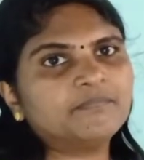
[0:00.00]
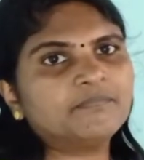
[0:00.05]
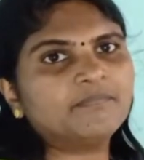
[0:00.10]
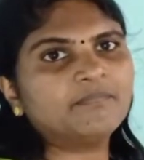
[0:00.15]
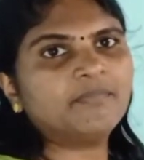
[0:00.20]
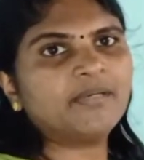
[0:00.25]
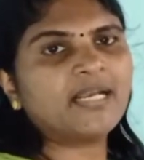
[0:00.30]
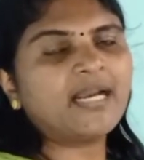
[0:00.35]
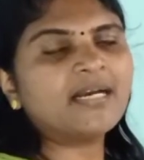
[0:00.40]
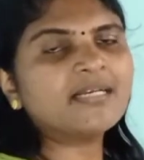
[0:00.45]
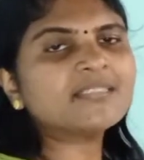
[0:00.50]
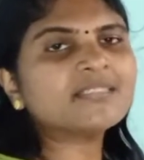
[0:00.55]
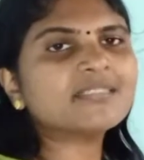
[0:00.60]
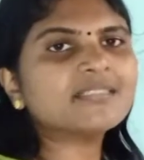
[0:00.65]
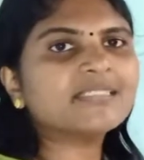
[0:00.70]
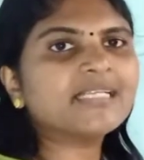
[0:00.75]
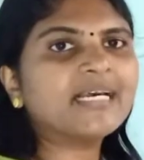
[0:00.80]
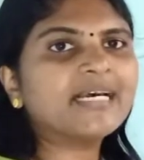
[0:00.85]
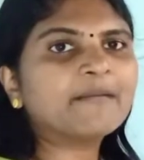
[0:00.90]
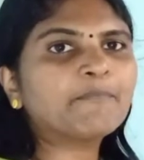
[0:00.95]
because
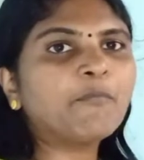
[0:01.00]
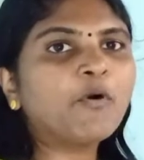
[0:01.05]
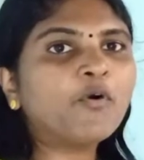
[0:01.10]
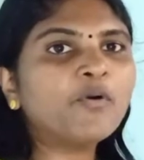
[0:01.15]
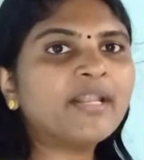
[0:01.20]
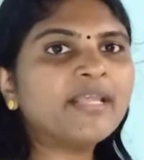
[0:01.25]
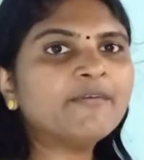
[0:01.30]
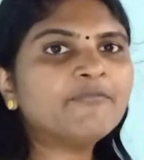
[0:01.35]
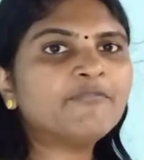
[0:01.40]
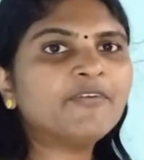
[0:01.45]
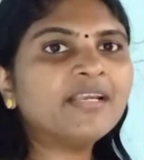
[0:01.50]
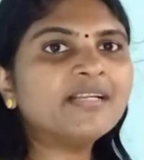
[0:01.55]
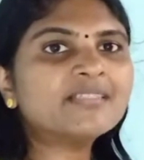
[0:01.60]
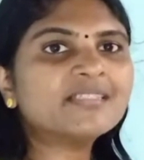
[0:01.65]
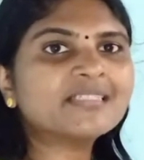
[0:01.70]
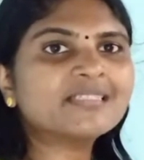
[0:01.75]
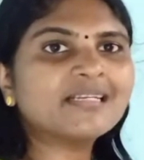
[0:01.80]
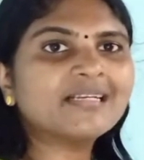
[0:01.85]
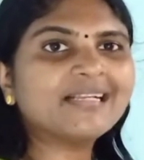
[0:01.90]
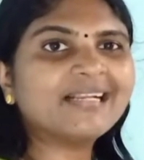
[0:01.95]
their body feels
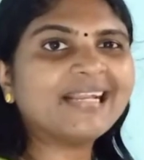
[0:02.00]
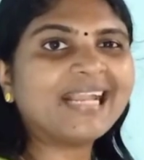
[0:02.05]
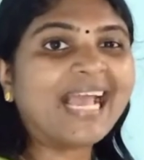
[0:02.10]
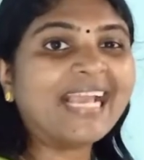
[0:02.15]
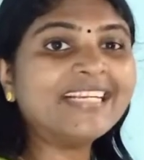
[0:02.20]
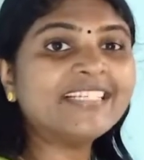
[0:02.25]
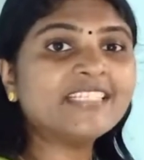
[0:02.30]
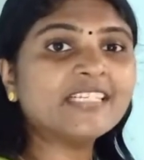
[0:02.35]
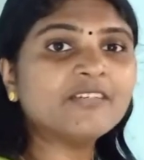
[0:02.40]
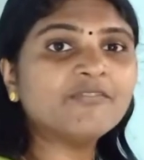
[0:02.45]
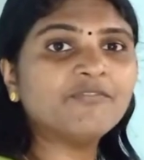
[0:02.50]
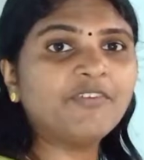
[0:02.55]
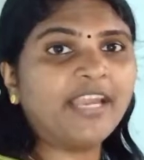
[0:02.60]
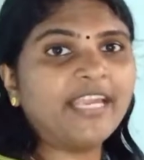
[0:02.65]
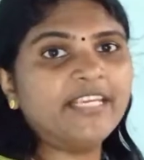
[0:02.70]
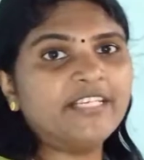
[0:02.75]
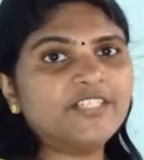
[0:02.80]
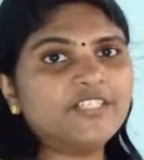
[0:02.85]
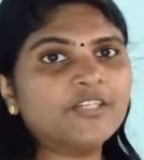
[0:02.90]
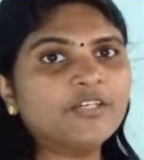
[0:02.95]
light in
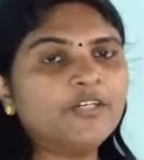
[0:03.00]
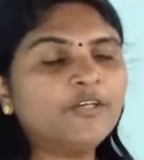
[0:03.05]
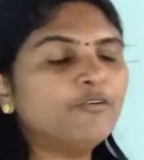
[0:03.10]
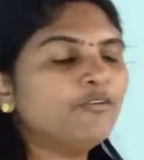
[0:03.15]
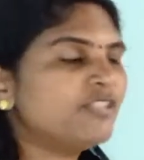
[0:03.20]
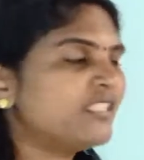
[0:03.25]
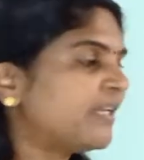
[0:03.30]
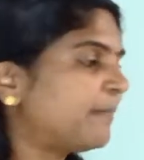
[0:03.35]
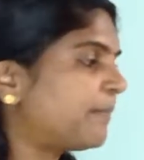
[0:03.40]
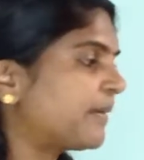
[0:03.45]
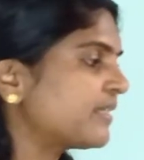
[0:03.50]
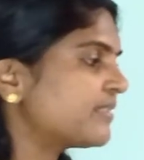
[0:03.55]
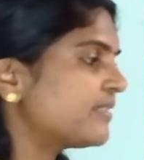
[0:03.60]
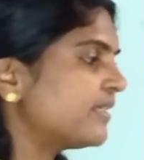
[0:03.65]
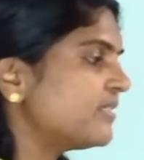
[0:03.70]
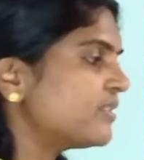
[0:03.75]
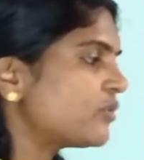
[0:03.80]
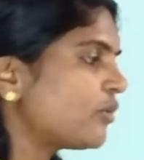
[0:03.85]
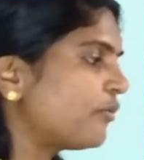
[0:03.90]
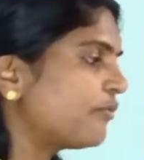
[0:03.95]
weight due to the
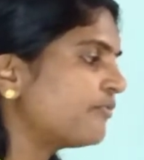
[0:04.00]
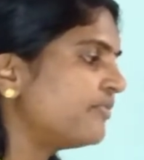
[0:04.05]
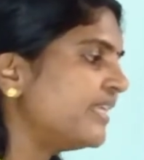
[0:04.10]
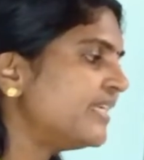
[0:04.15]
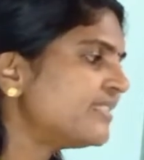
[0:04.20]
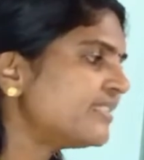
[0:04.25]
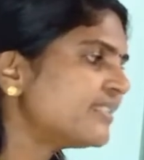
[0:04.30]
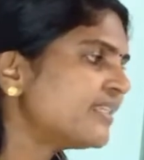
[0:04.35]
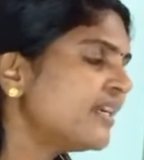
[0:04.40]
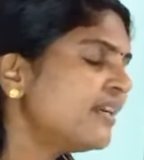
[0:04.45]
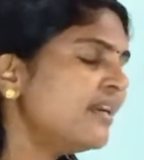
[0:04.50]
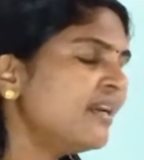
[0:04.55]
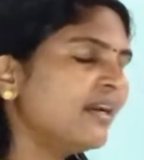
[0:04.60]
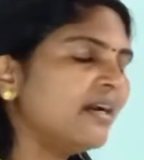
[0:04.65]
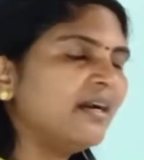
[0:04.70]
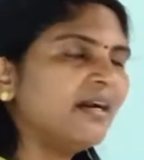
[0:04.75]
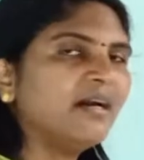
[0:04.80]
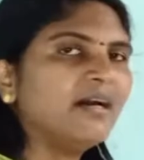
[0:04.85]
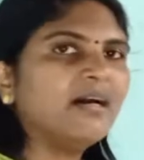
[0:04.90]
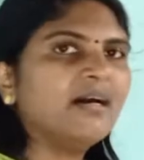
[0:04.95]
presence of this
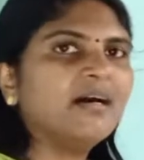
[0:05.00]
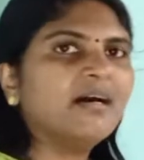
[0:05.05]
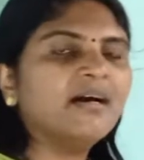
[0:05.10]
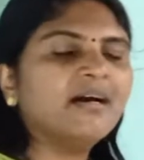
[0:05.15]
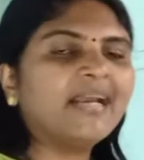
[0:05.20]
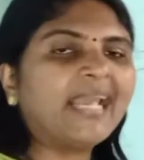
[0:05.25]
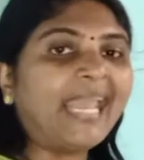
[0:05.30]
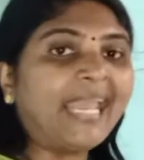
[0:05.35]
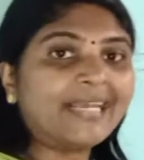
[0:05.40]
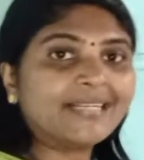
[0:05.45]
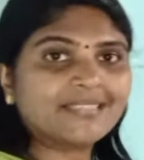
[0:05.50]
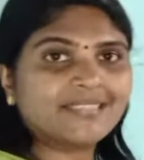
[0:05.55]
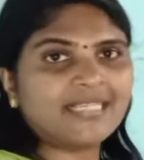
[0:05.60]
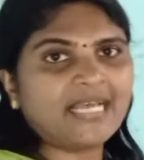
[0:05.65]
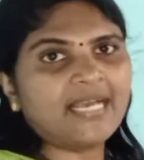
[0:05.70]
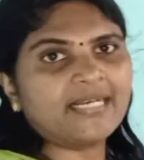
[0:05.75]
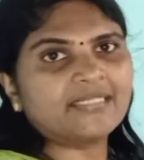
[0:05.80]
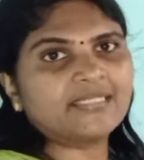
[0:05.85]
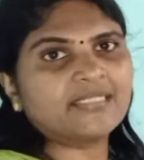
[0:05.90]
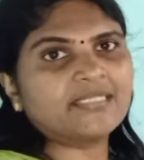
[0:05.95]
air
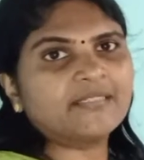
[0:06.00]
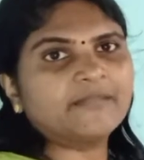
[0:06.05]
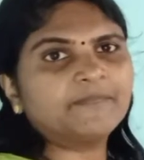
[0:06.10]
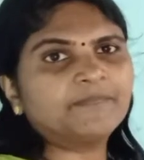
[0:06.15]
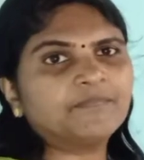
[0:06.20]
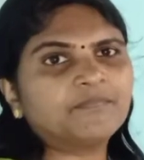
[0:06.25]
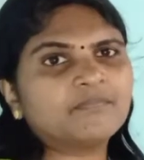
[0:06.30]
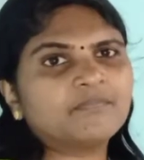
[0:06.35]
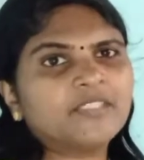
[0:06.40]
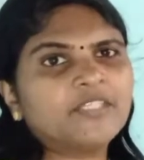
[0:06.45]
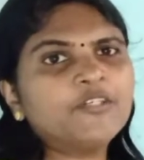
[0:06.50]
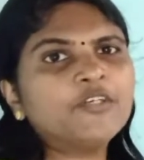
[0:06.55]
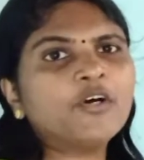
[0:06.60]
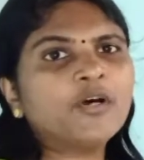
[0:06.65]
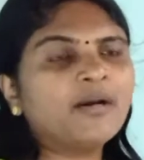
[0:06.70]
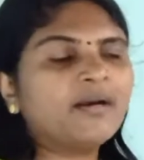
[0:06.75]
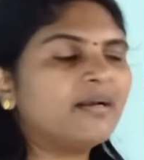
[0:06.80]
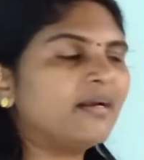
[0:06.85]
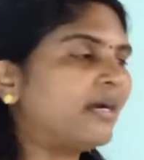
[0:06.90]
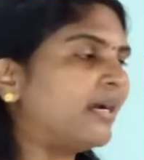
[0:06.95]
sacs.
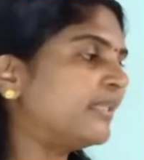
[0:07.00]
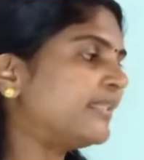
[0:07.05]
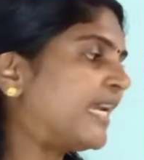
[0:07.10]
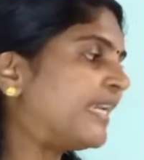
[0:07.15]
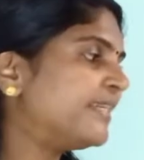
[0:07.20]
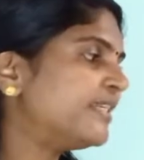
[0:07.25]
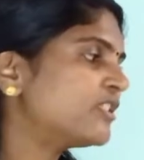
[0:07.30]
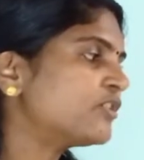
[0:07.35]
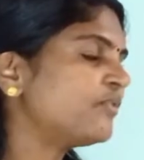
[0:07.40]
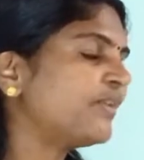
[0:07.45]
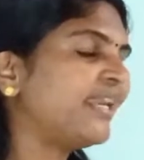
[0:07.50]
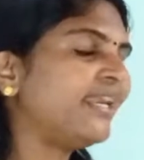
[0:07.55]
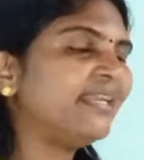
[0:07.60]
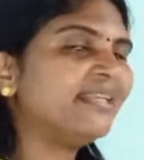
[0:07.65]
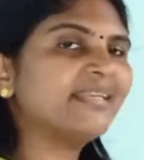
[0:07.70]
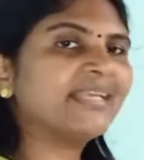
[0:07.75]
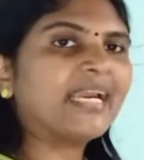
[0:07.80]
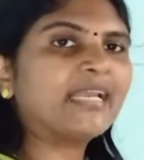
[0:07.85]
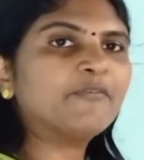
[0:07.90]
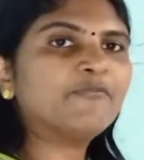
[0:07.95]
That is why
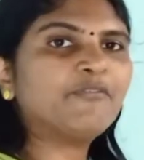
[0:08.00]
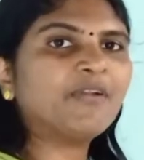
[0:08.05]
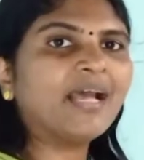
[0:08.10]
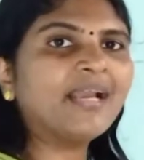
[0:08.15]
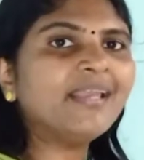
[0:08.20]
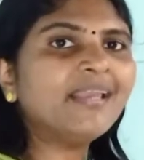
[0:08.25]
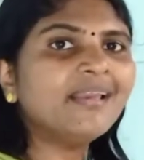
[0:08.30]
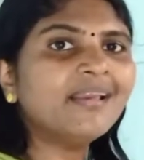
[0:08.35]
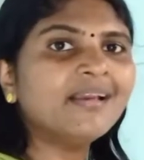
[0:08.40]
it can fly